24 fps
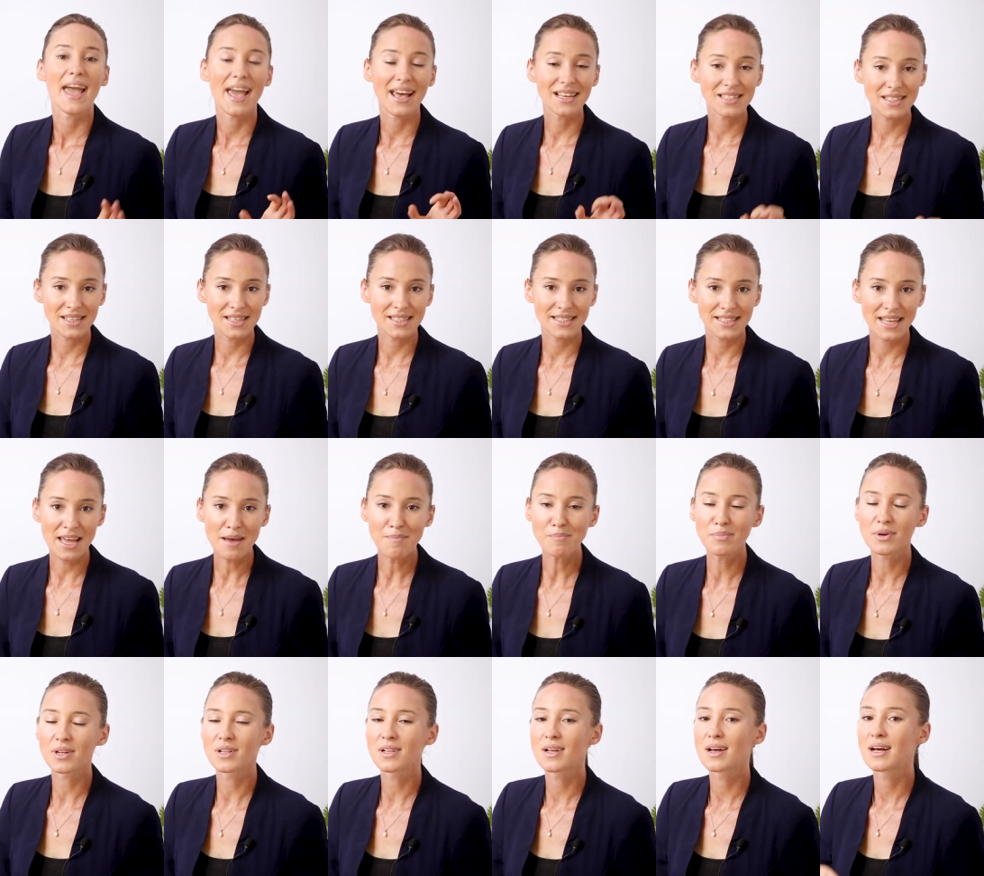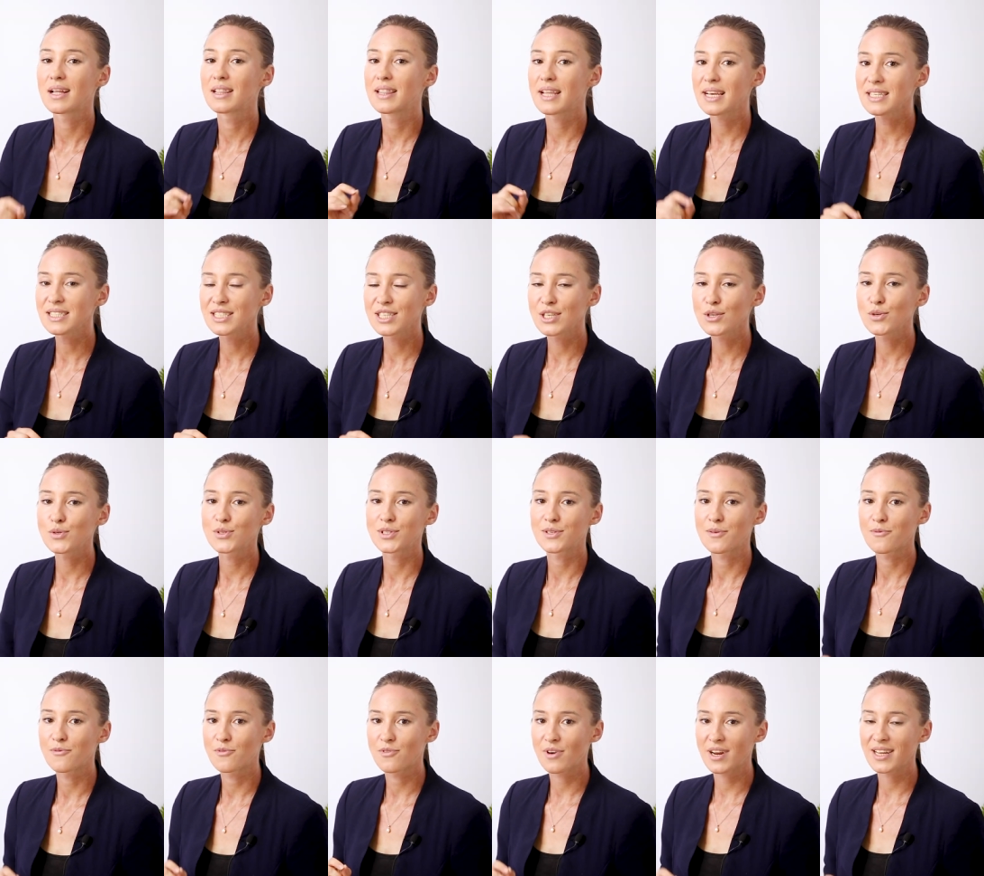As an example, let's use
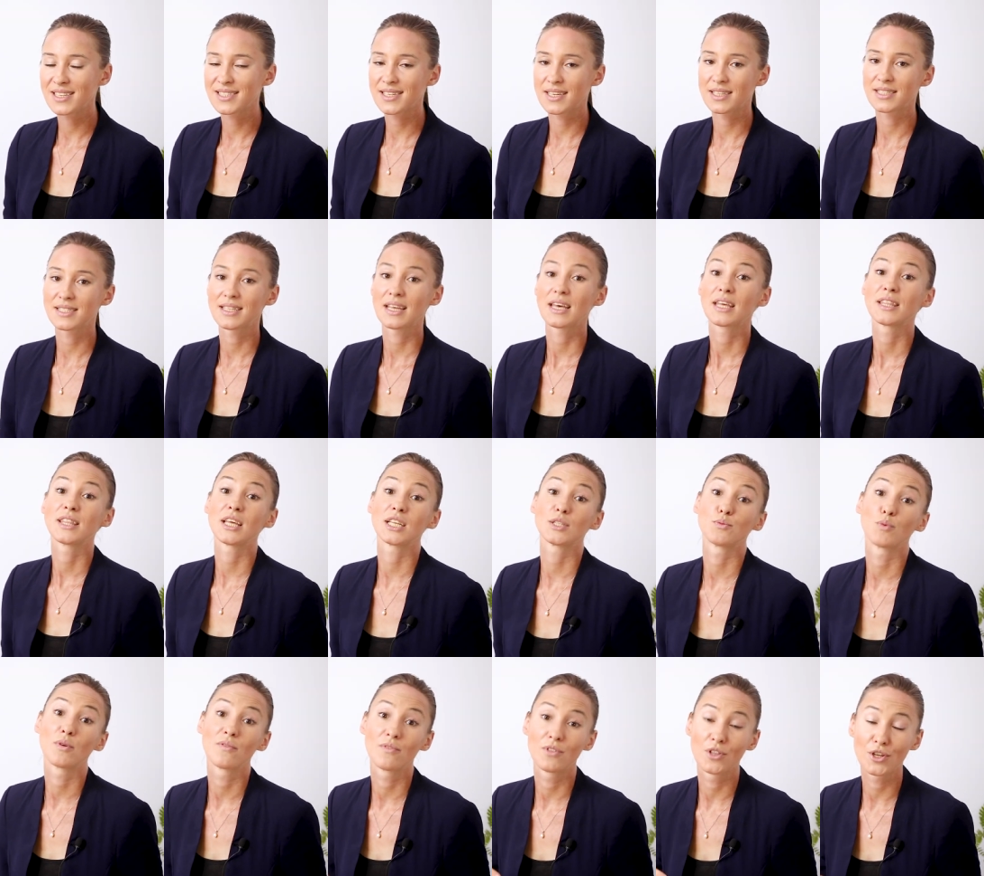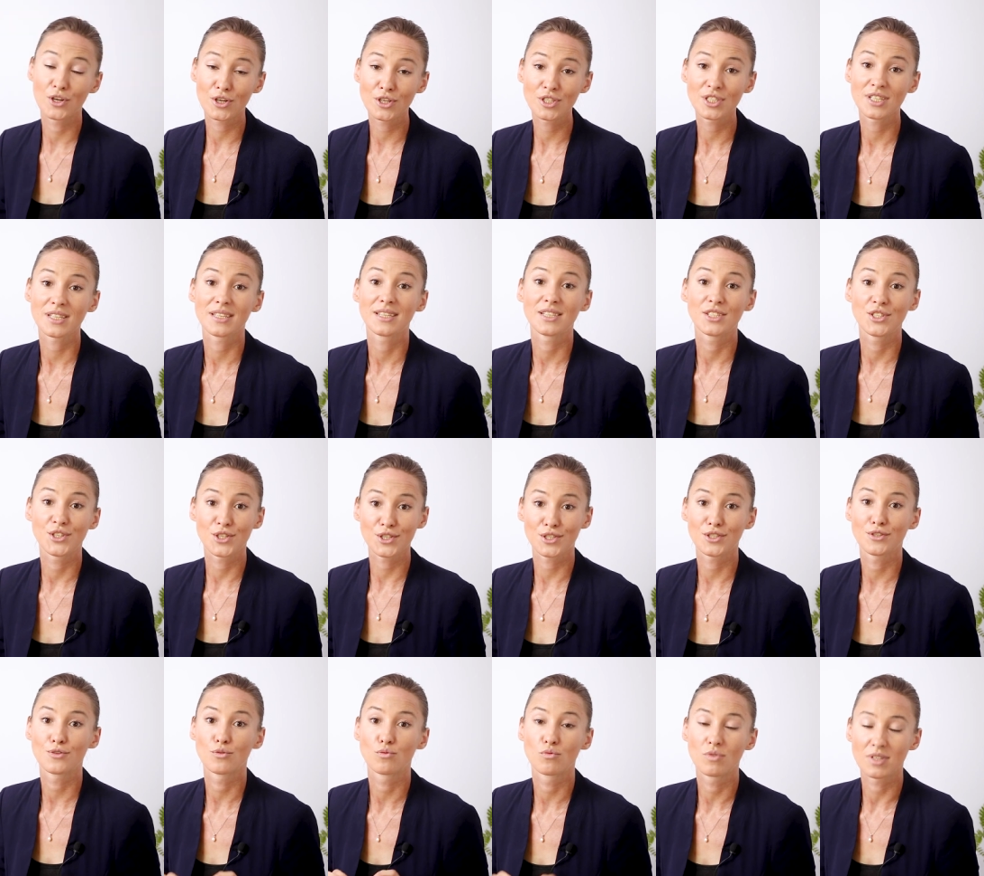some phrases that we've learned
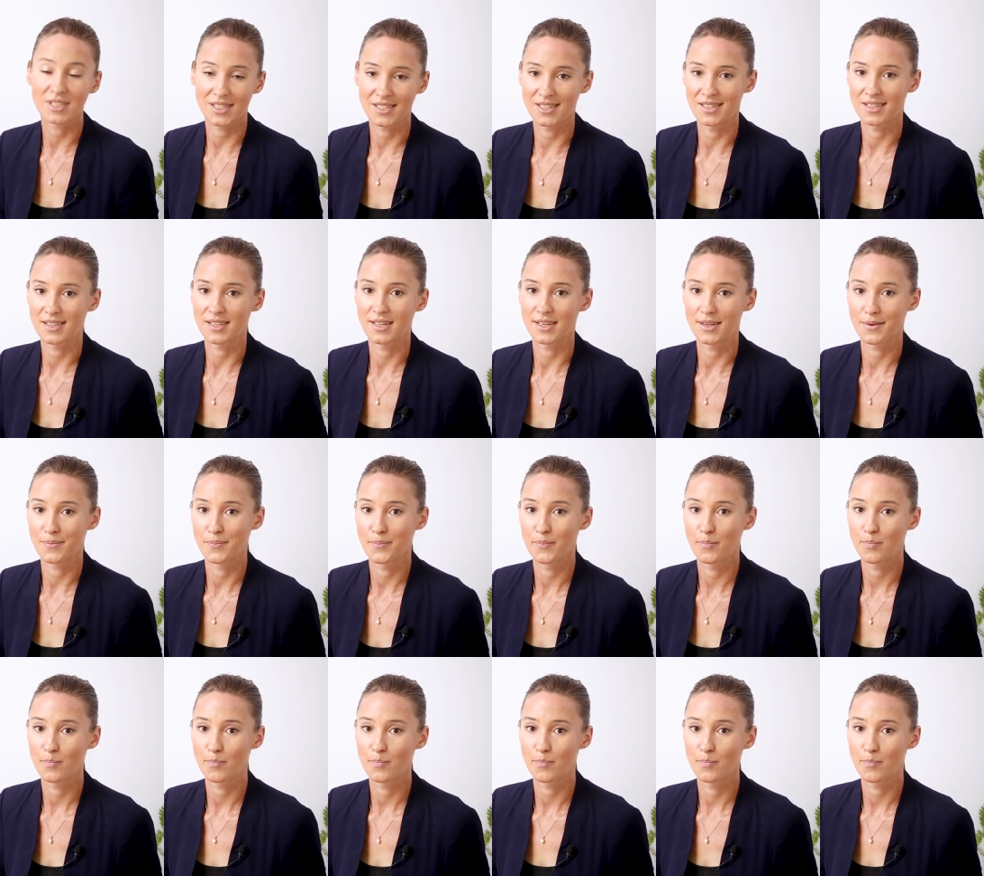just recently.